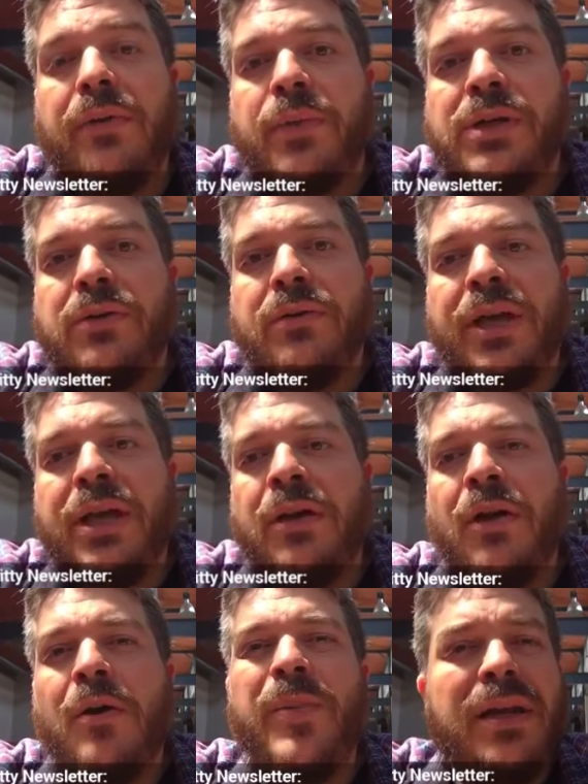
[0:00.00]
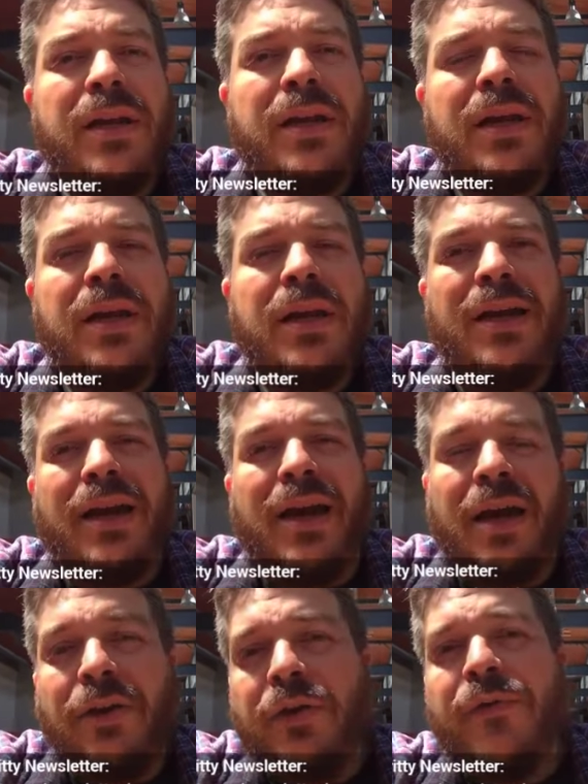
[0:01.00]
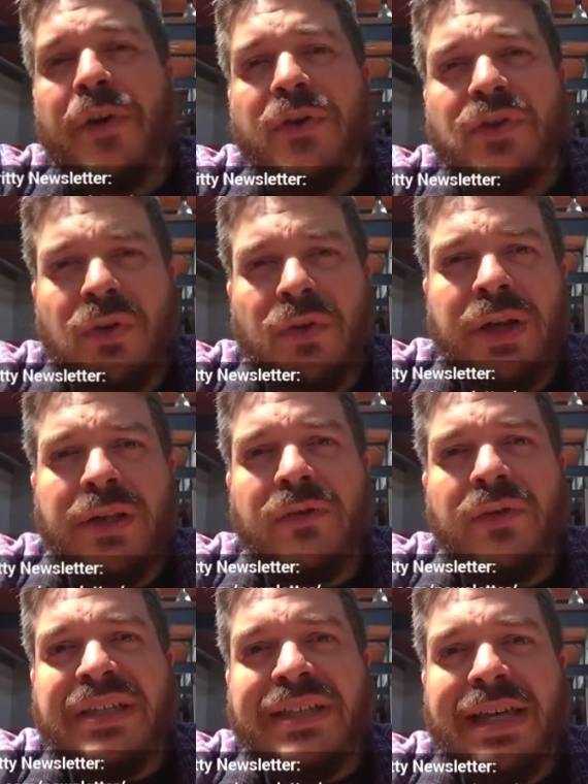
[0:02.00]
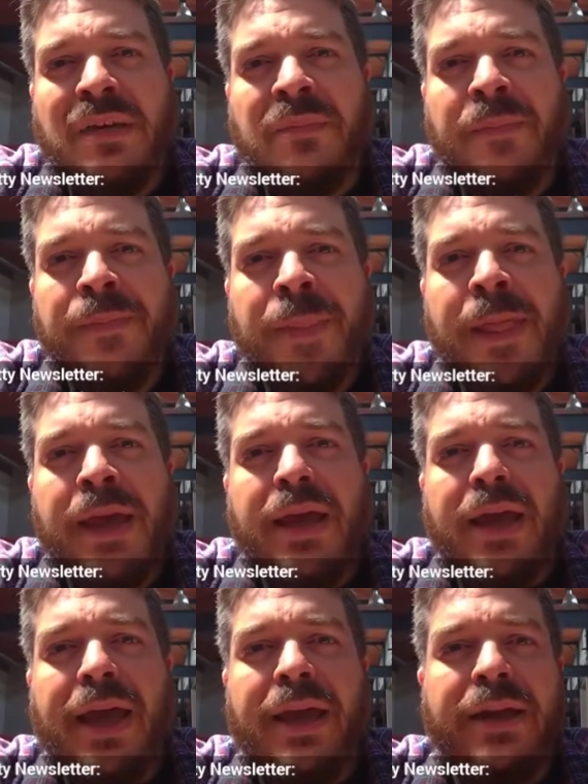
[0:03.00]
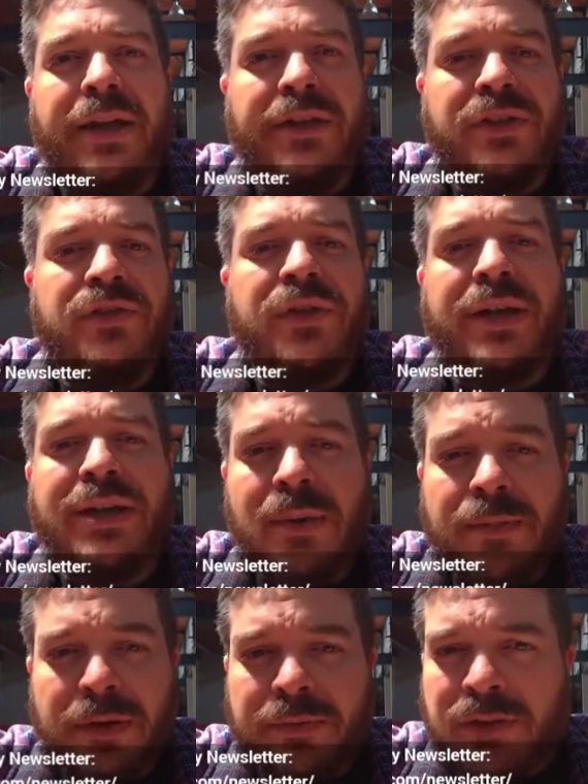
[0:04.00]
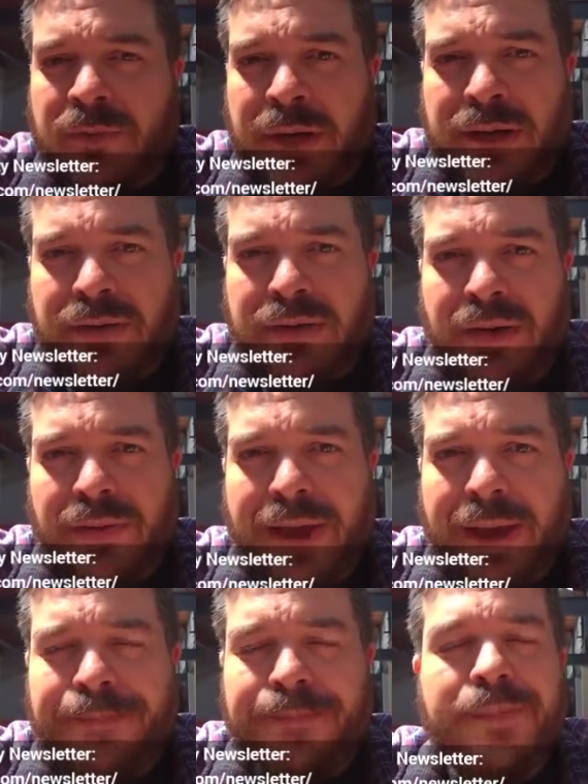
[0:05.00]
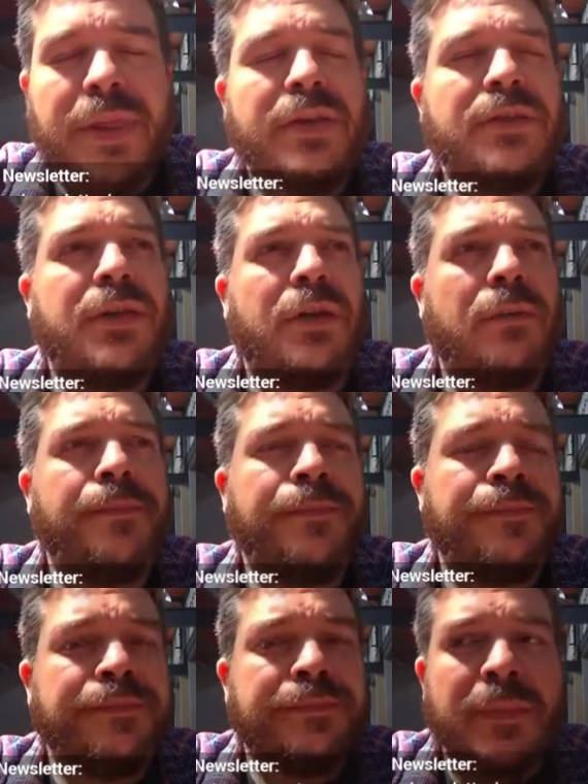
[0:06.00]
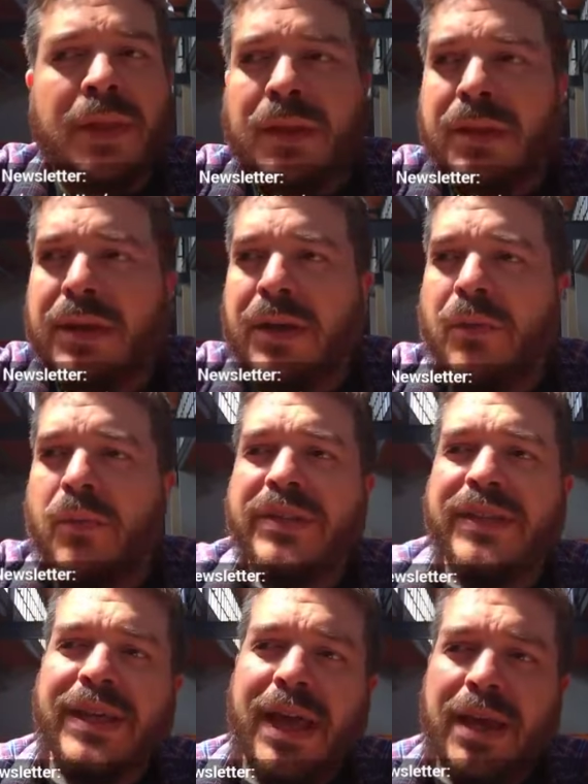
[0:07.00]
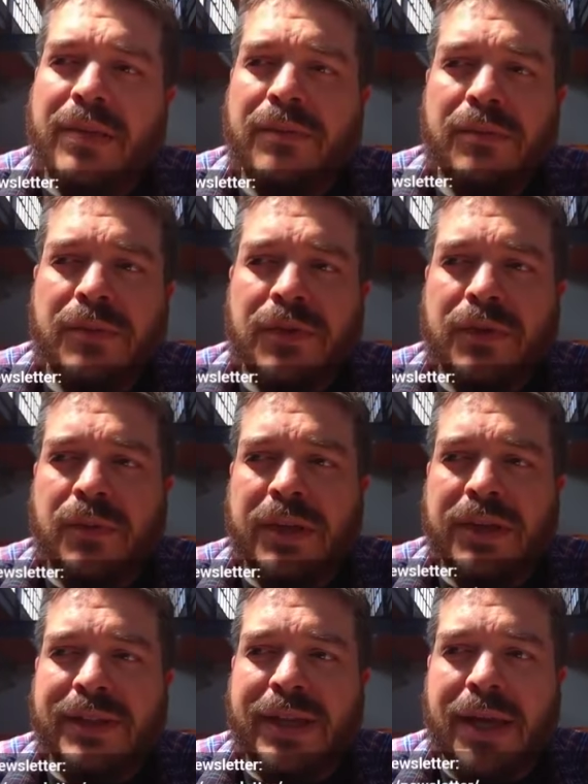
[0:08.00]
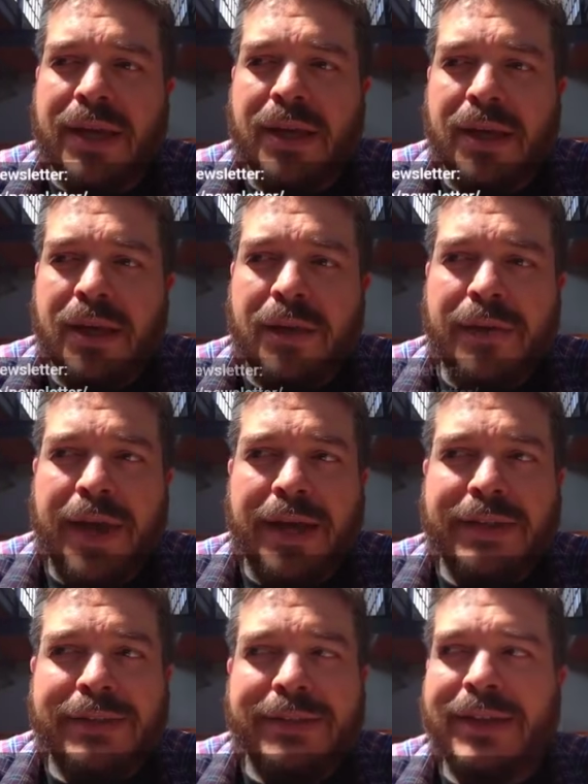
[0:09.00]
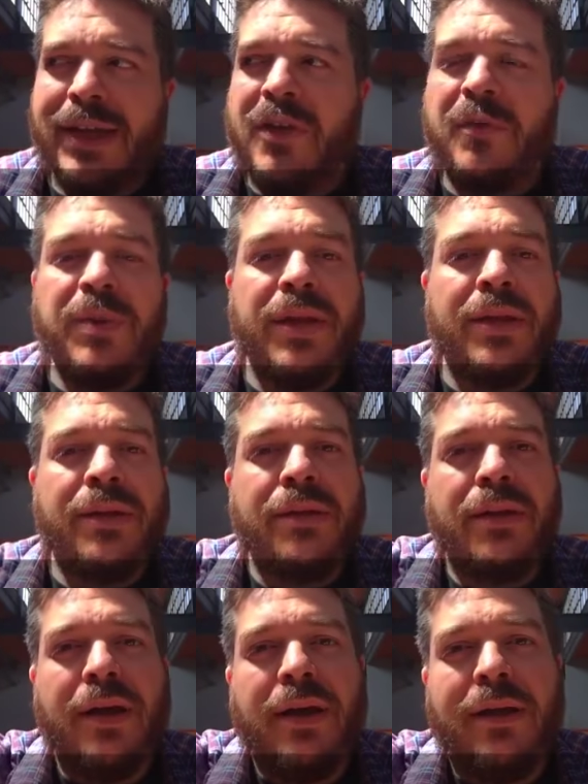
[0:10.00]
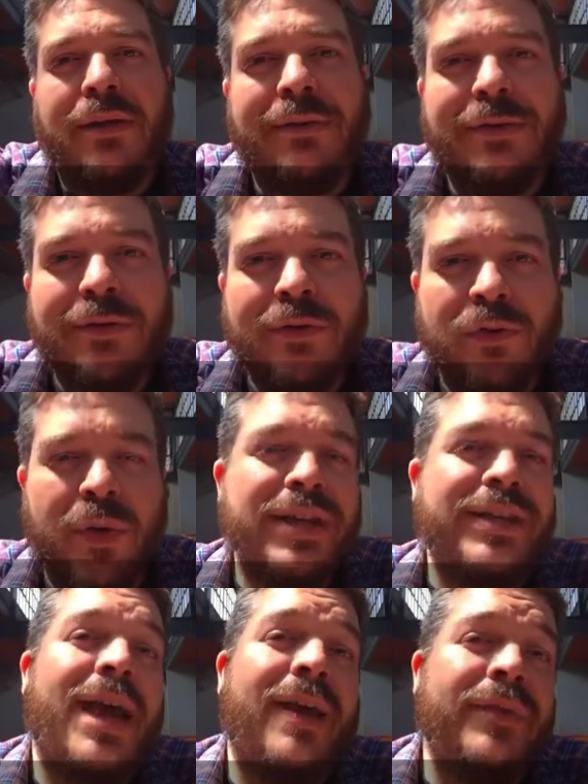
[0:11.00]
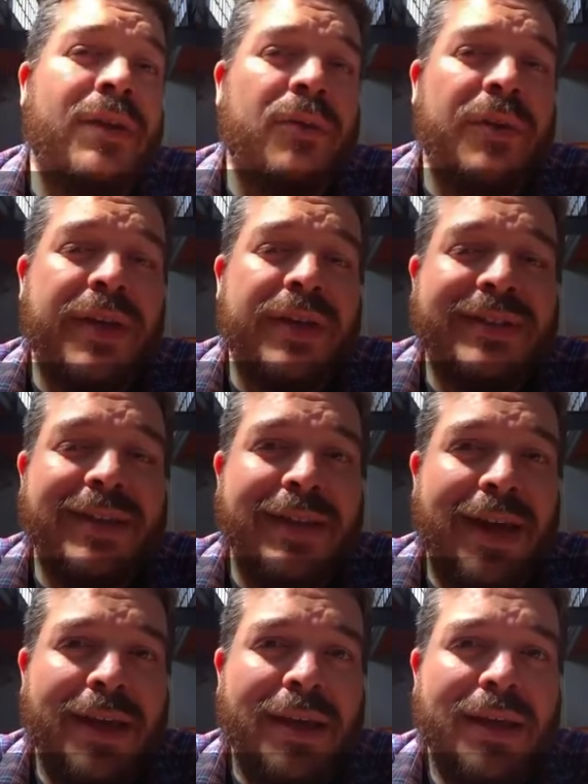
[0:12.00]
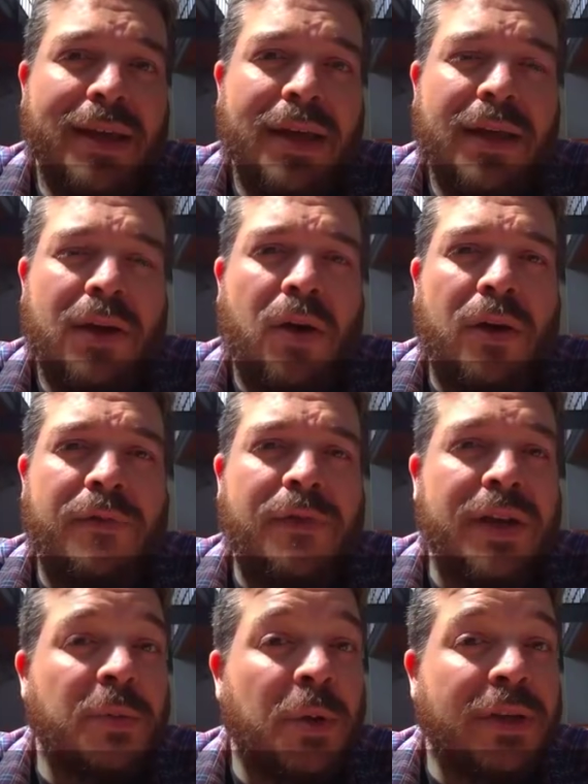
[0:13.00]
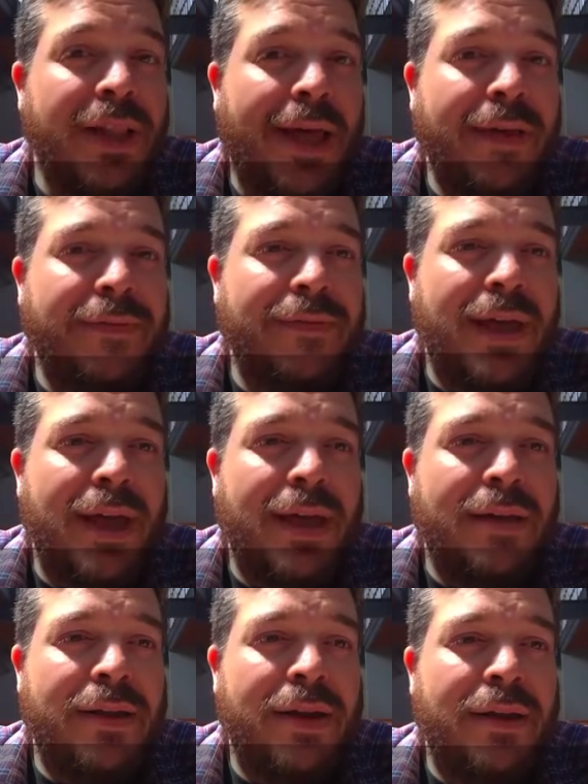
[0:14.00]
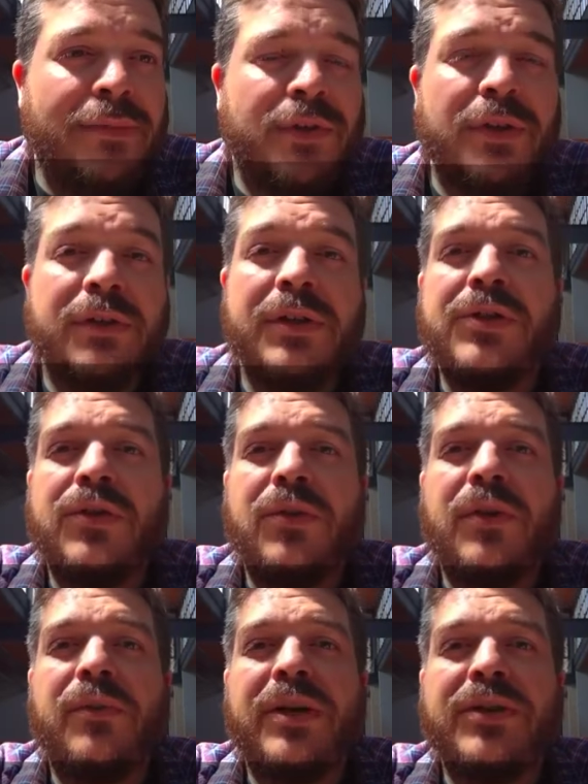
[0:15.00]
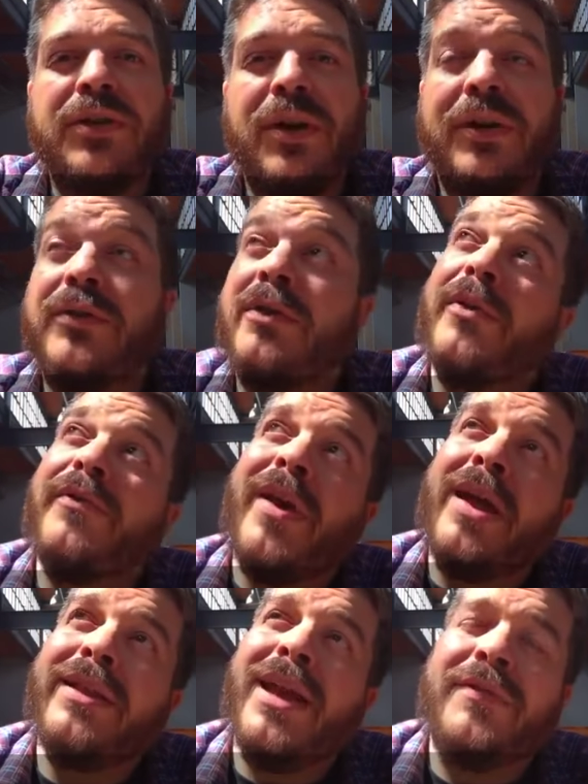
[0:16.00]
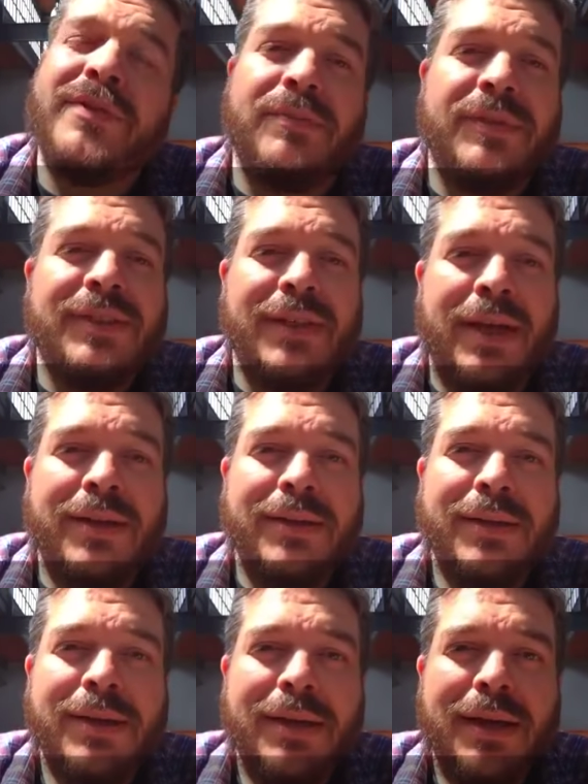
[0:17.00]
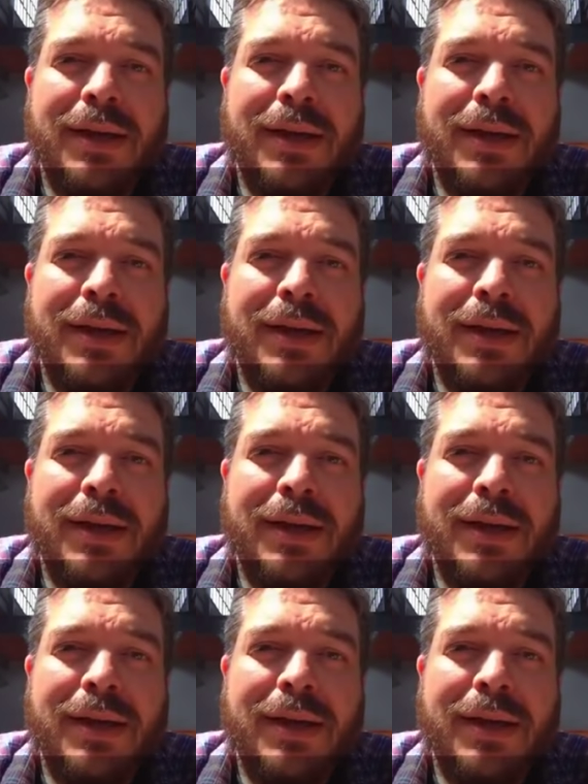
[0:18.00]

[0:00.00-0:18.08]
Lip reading: We do let you know about new folks joining the Grit team, and just try and keep you up to speed on all that. So, once again, just want to say thanks. It's been great to have you here with us today on Facebook Live, and certainly enjoy the rest of your afternoon. We finally have some sun.